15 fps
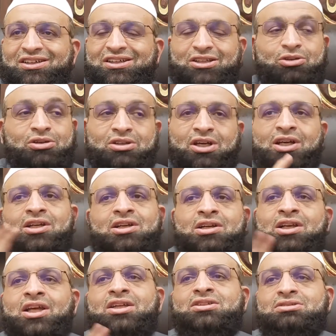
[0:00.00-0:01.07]
You're not going to
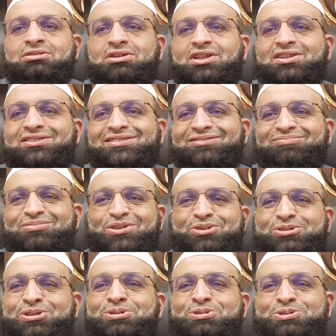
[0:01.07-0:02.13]
relate to it
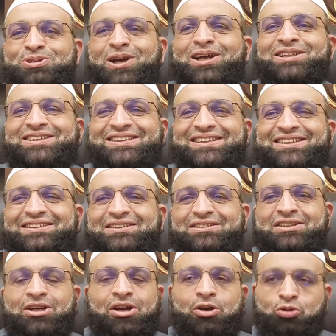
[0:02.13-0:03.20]
because he was writing it.
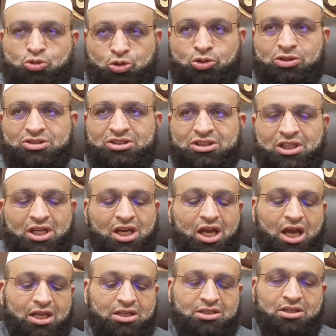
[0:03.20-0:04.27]
There are rules
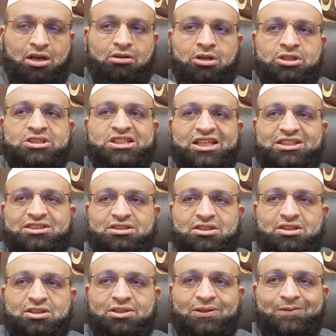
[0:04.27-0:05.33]
and there are context.
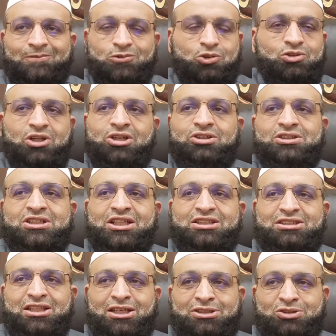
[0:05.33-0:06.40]
So the
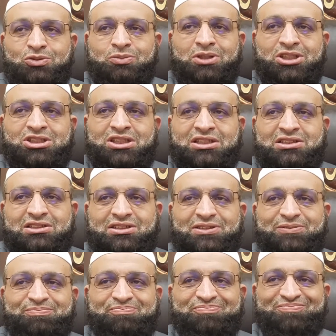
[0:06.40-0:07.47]
context has to be adjusted.
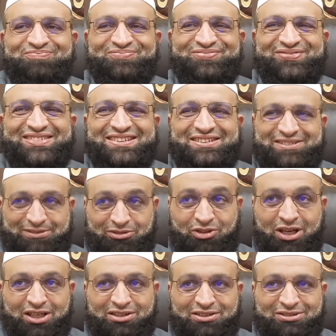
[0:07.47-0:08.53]

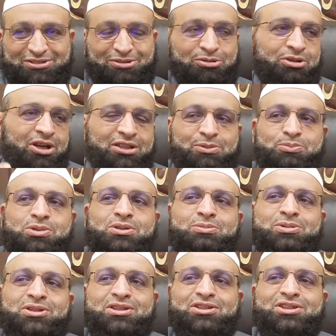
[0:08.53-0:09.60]
Right? So we write a book
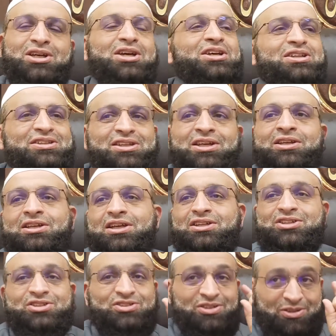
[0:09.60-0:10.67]
about that. Then
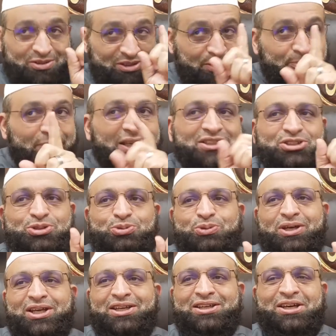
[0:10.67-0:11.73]
it is the best
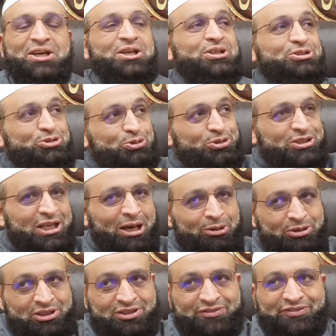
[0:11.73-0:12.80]
way is to see how
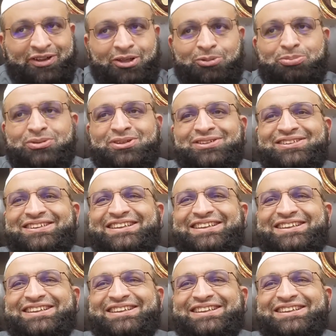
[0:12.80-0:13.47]
it developed.